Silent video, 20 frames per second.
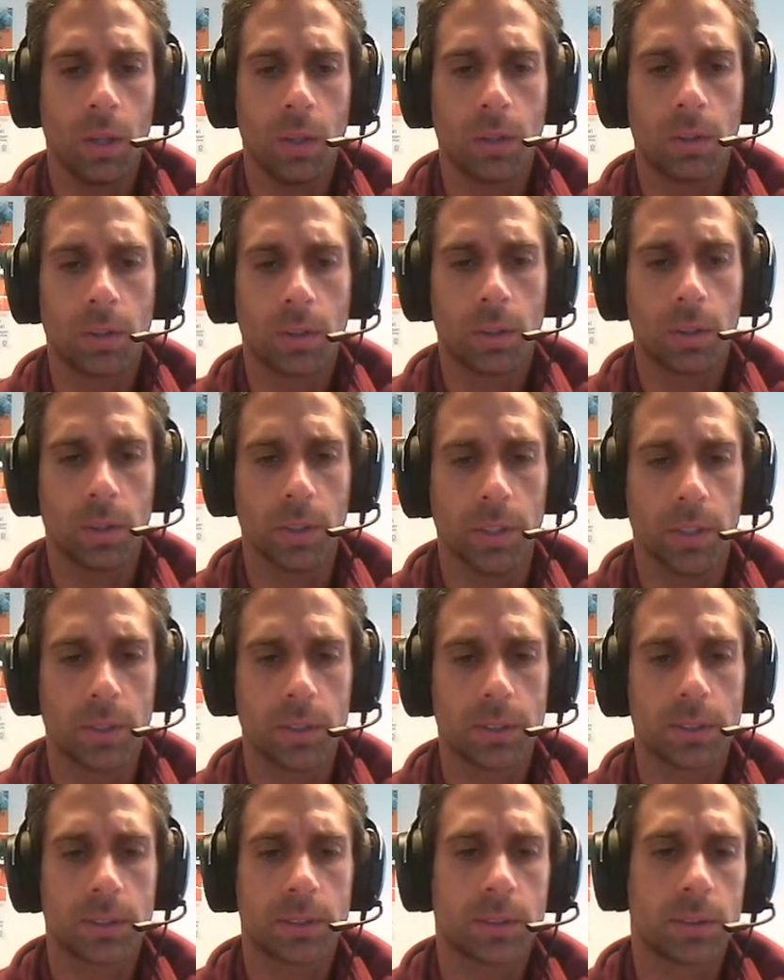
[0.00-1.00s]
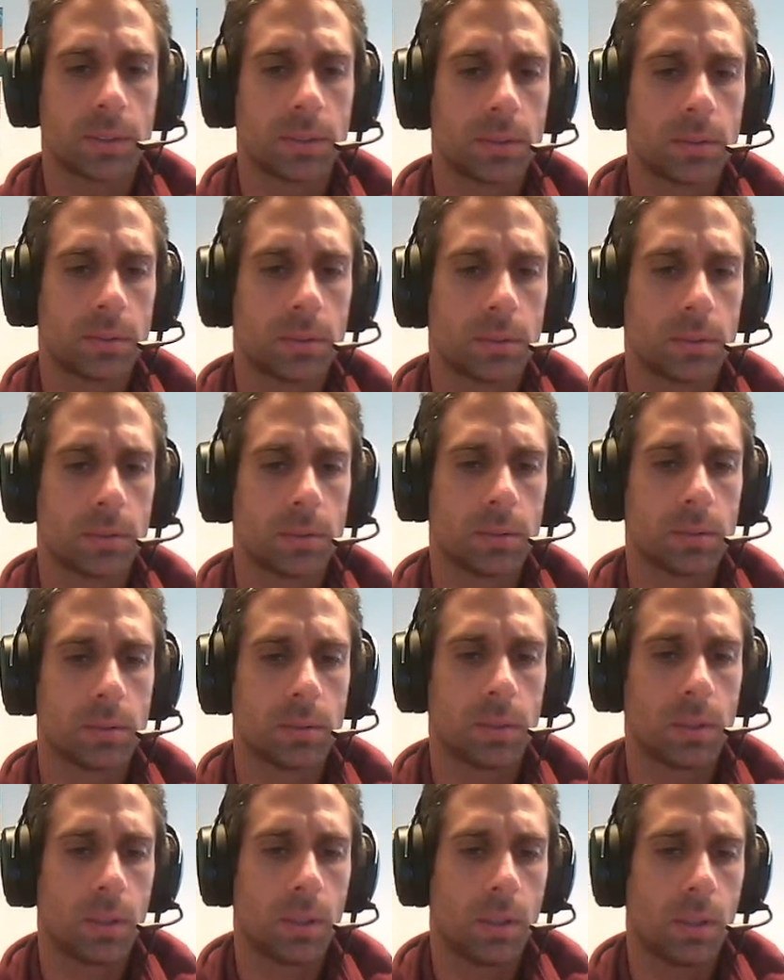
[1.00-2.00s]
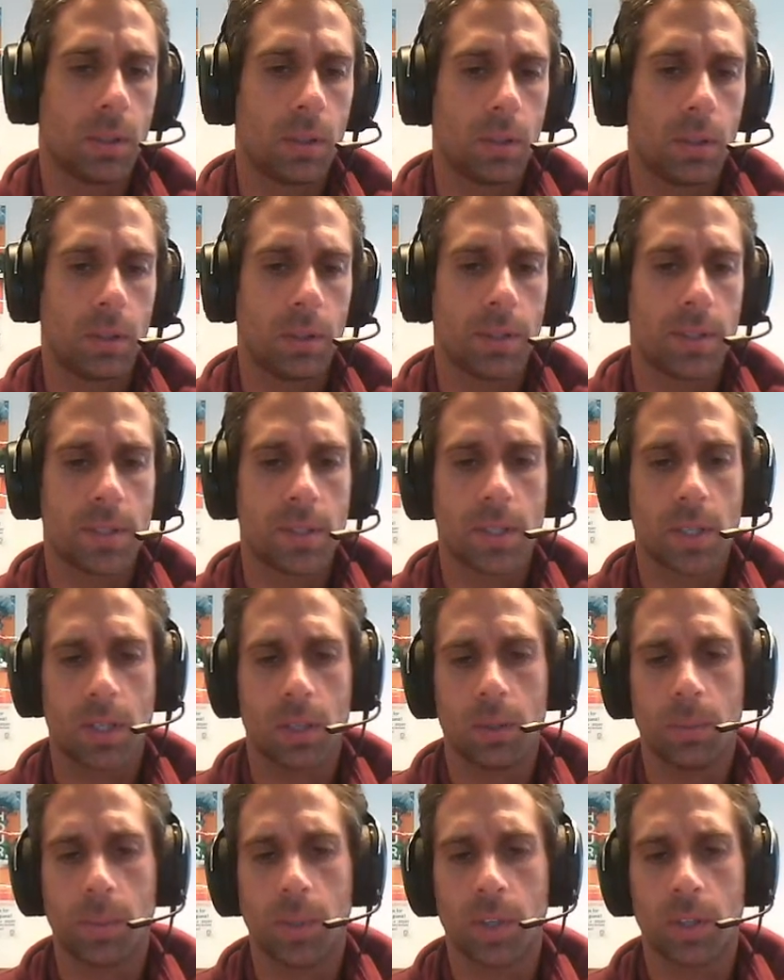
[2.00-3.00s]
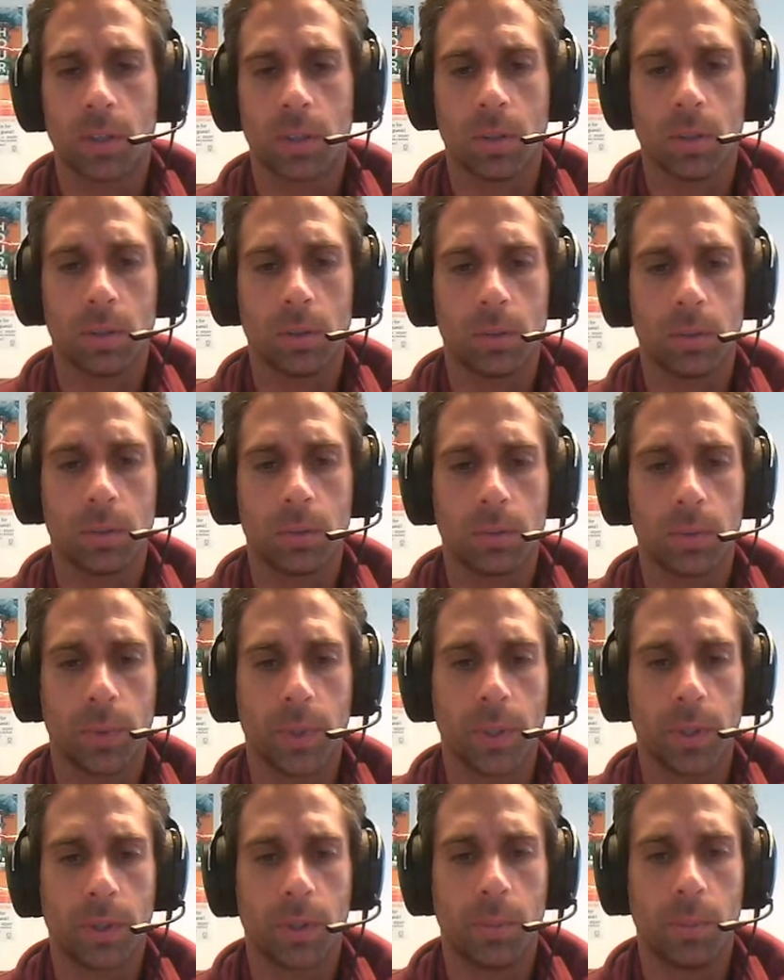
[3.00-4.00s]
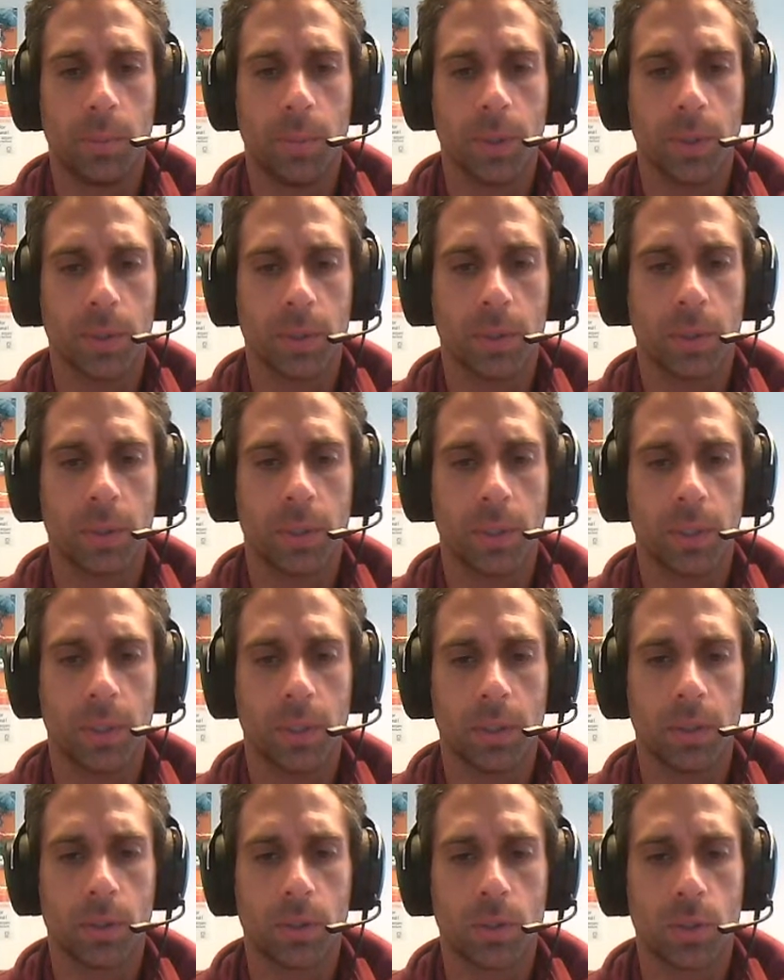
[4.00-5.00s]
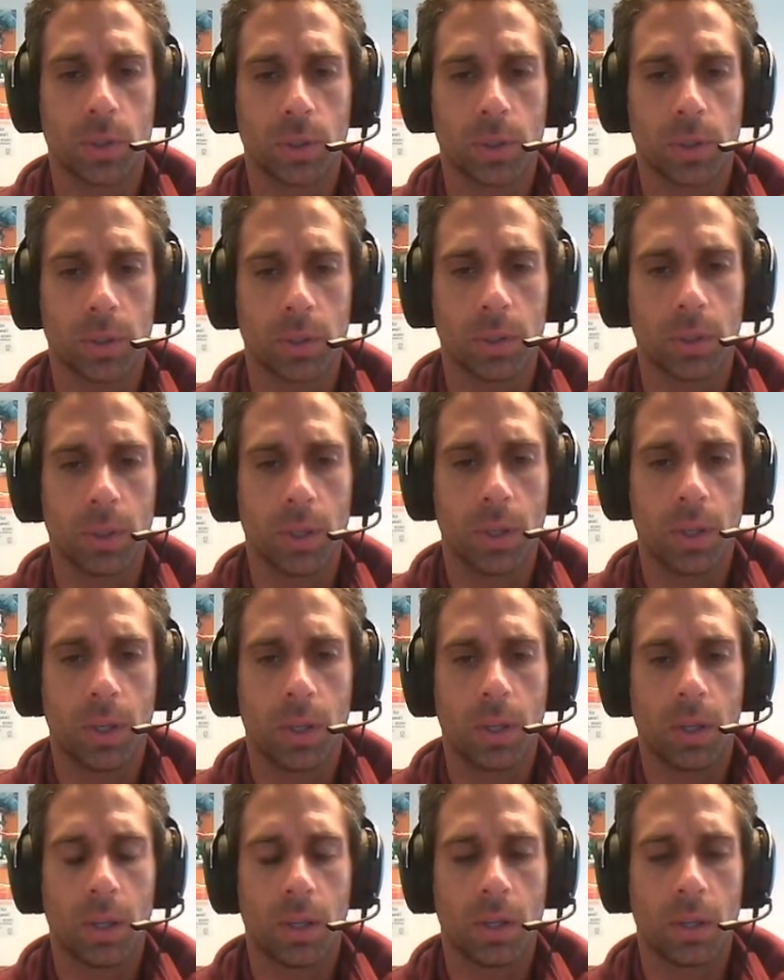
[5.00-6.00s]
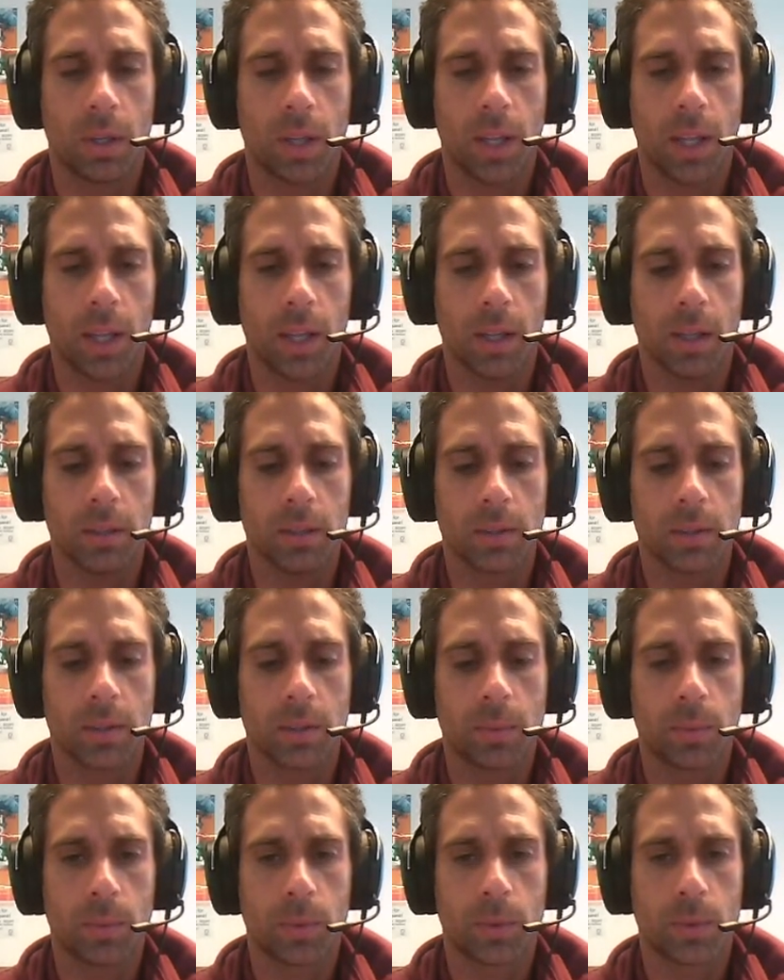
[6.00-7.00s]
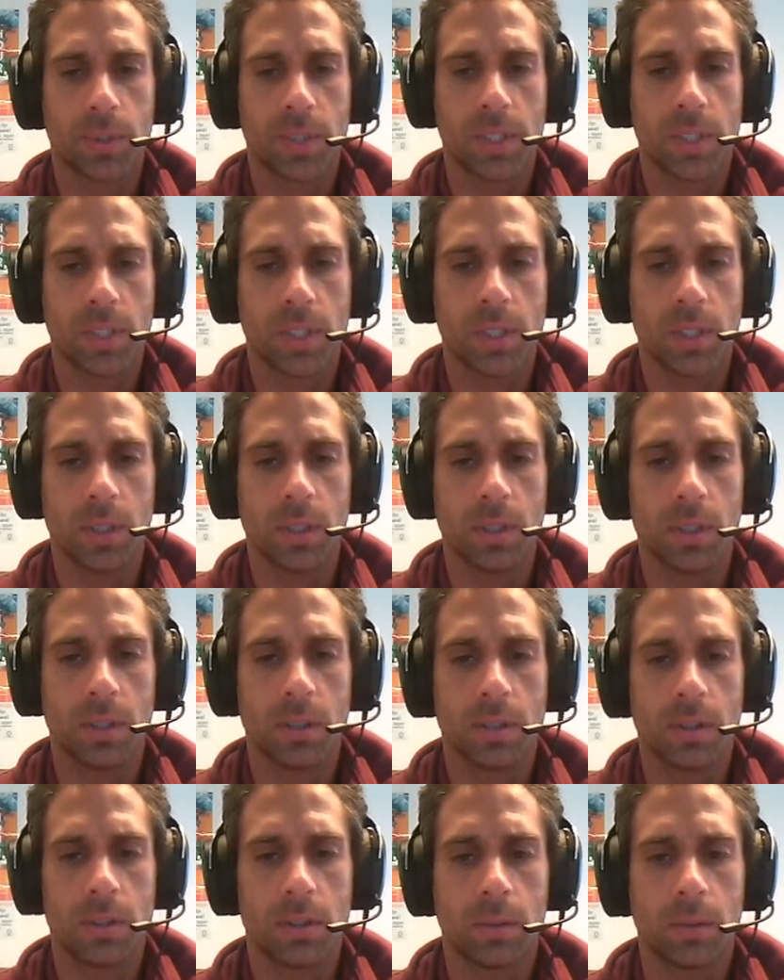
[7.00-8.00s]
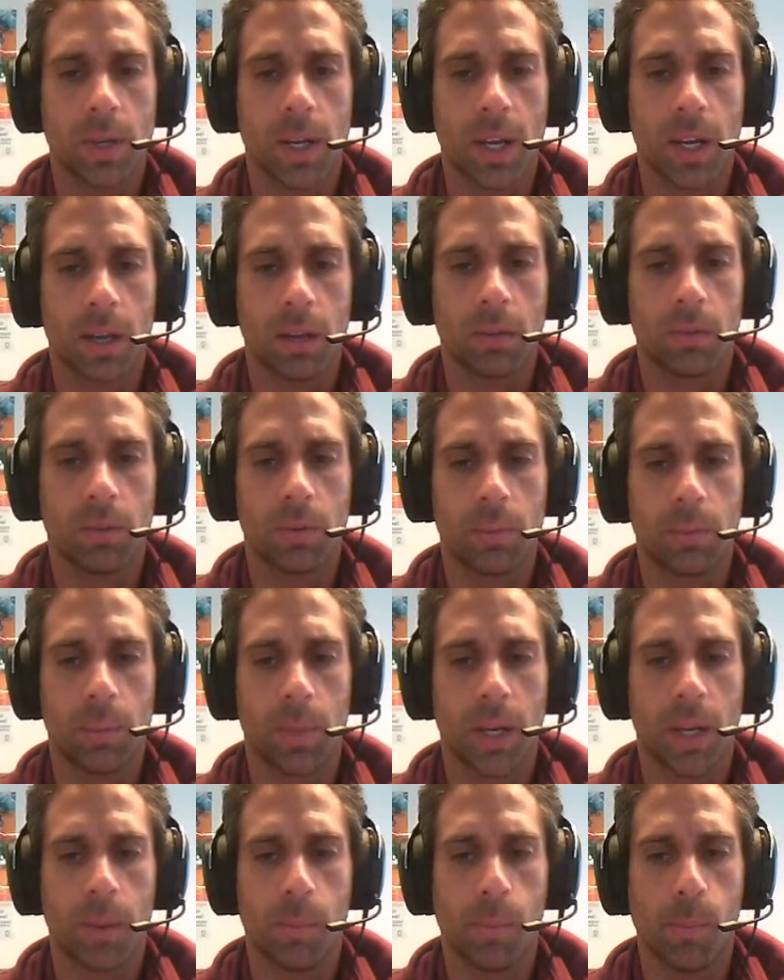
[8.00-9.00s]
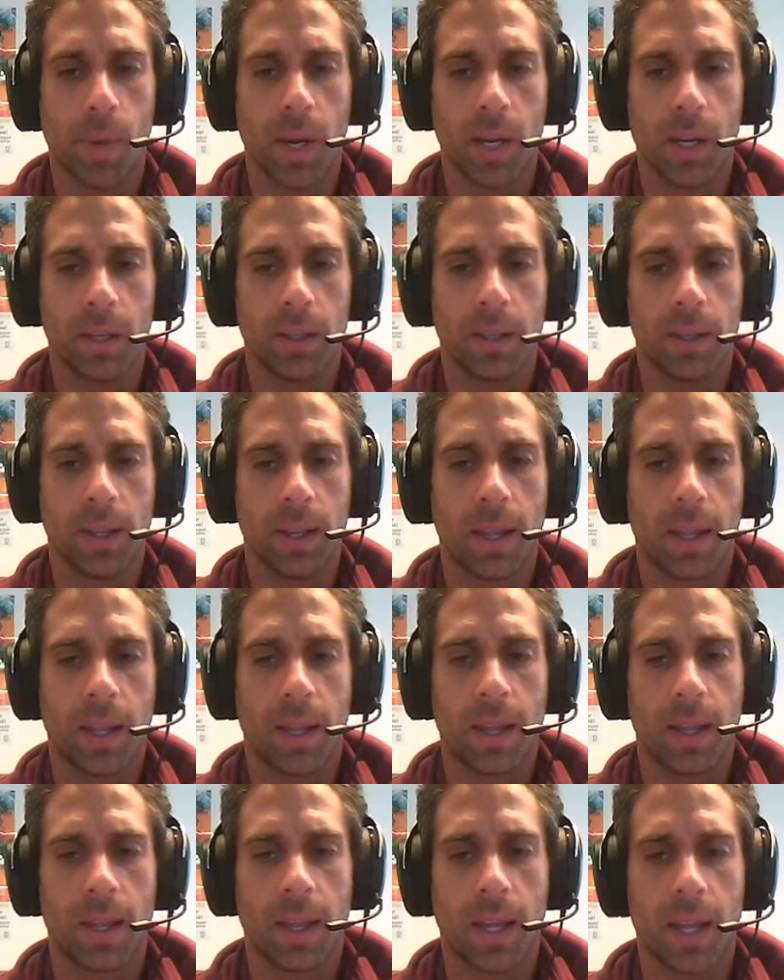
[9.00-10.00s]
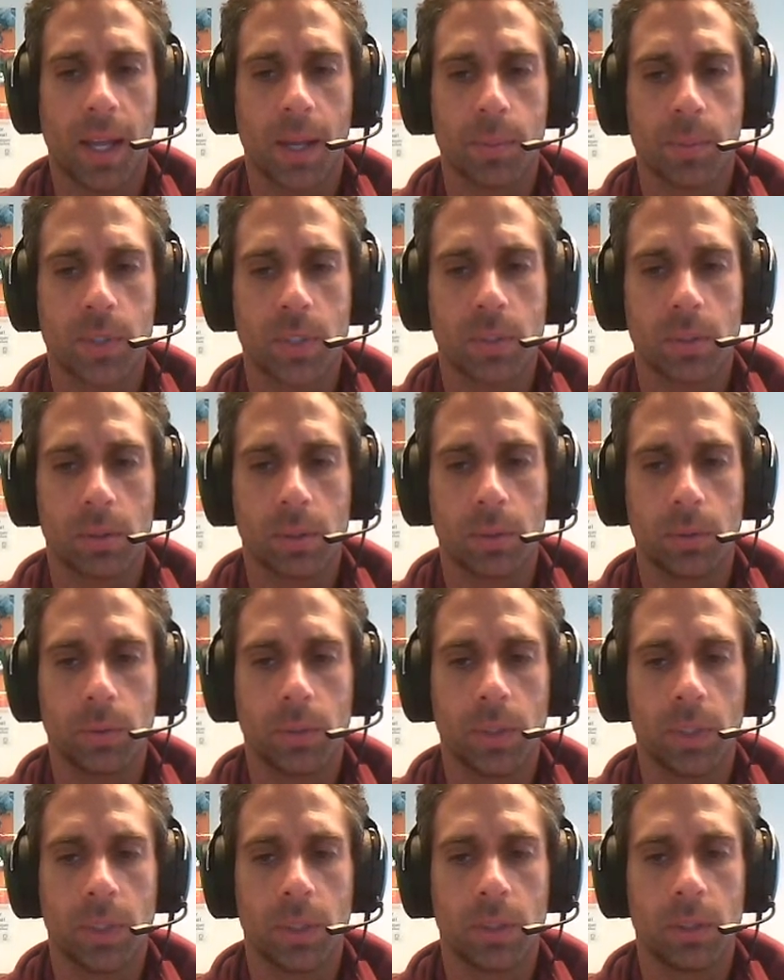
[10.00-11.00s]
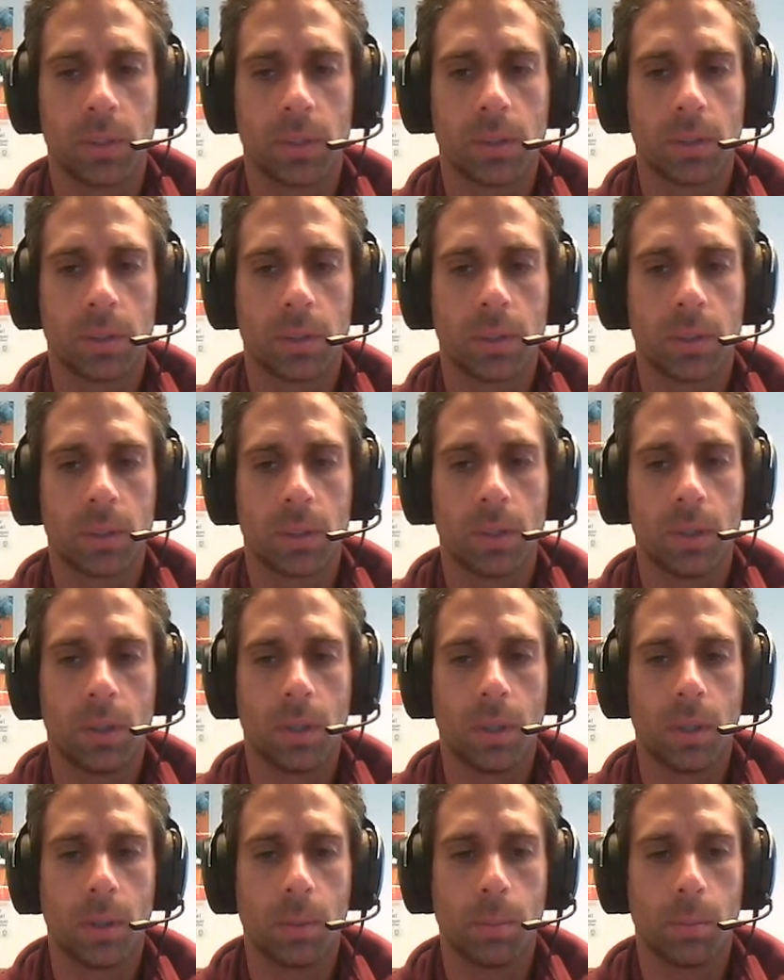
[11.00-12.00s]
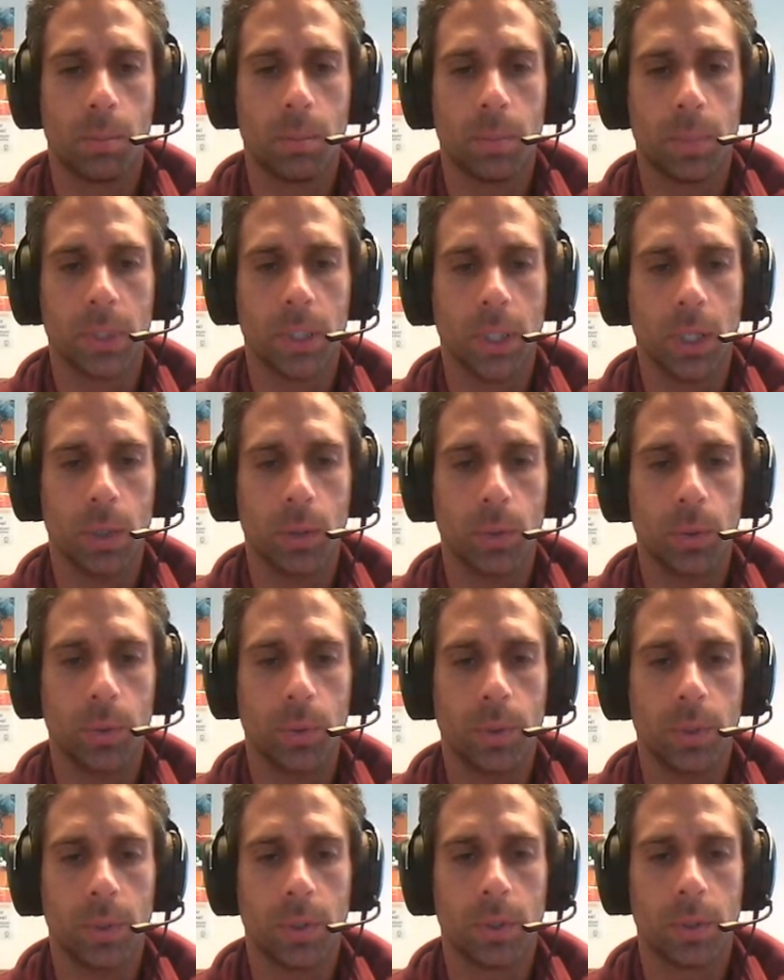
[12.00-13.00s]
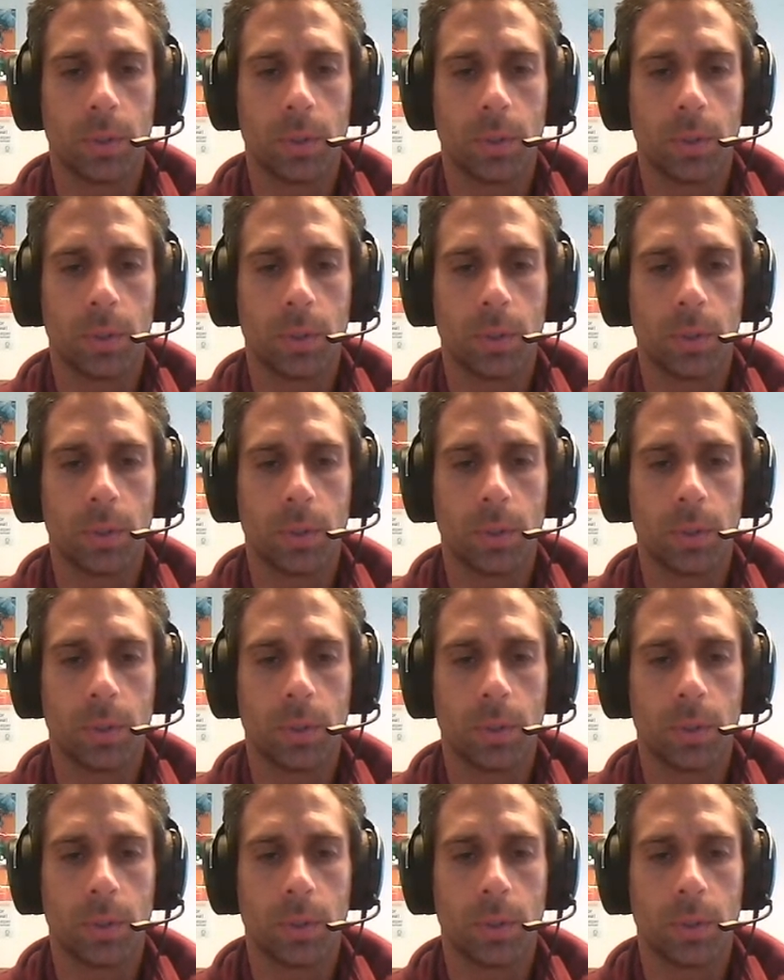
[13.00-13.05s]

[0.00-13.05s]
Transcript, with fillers: Curious set up a call with Bill and John and proceeded to have my mind absolutely blown.